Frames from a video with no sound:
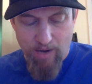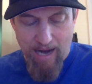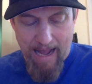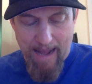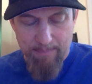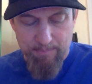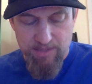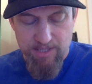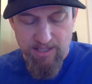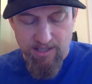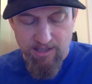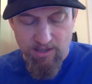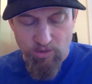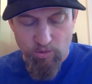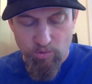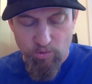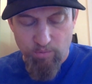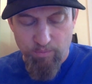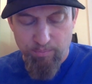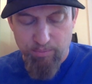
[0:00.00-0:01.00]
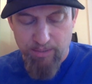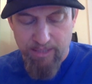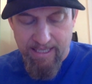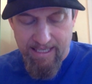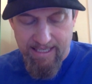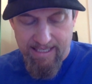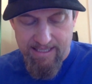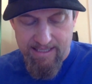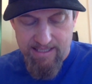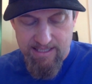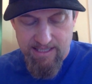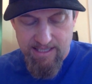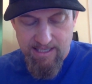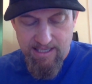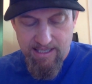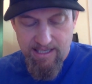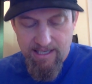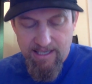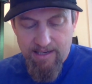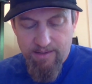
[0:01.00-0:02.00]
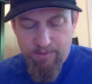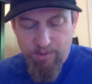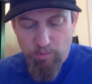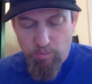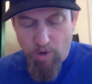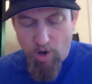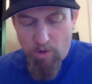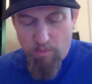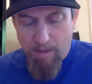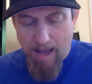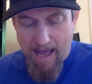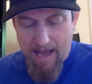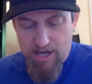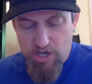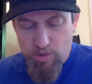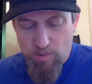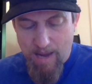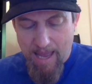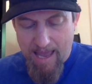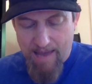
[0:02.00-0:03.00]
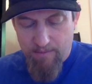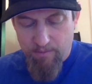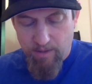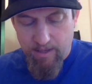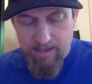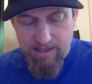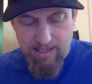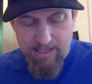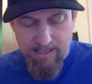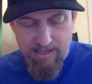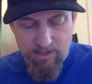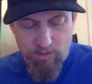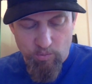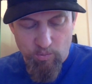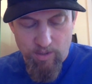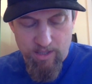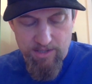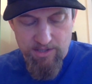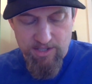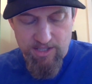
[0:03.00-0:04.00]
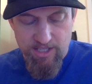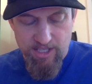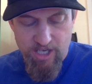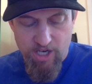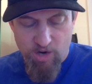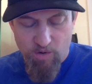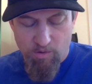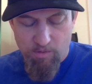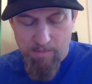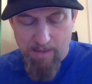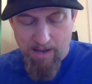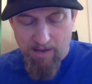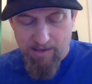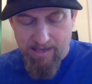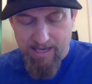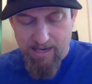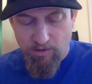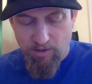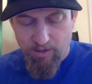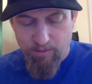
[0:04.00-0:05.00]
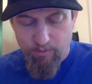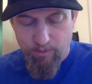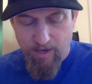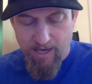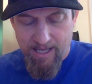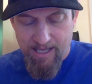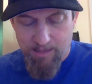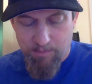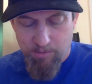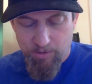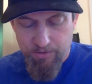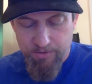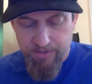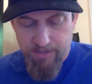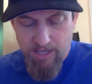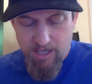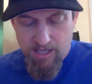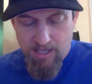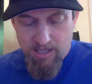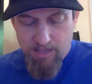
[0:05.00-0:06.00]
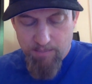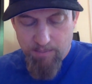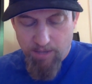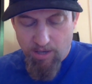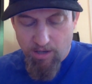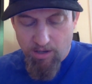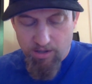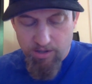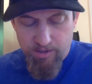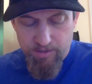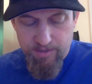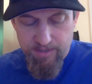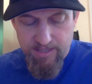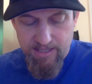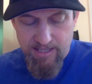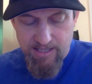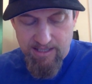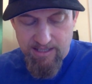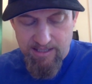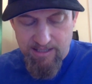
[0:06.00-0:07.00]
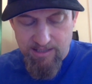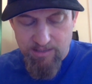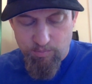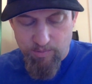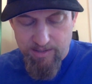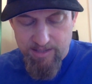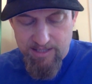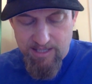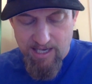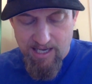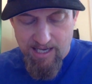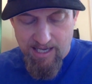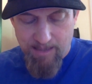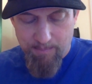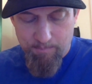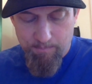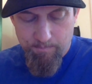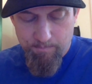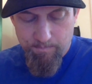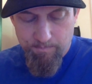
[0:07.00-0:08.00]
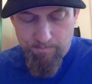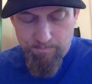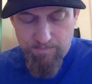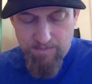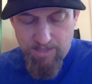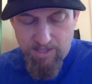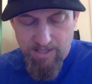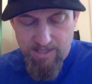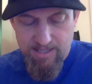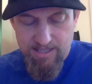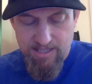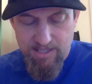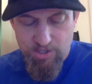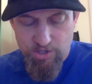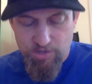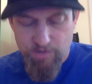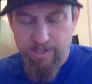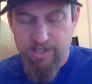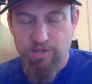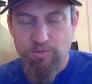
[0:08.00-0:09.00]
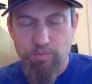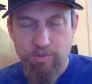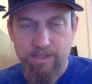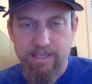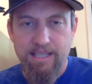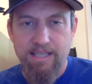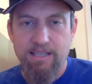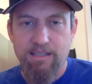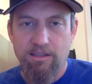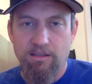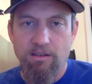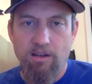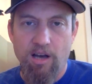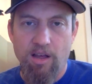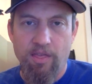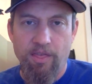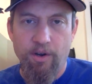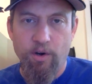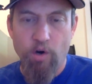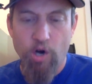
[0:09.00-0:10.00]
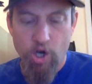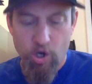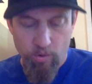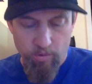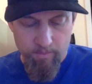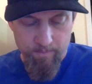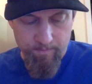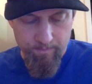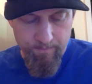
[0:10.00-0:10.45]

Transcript: wrapped in an old blanket. The robot knew everything there was to know about caring for animals, but all her son needed was time. His injuries would heal on their own.